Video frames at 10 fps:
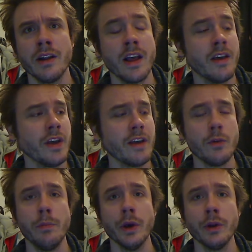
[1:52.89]
And I think if
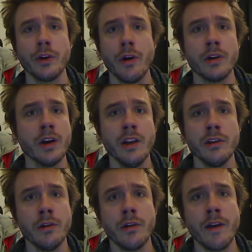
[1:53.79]
you build your own gun,
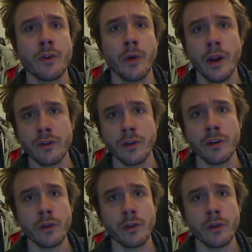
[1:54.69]
you don't have to register it.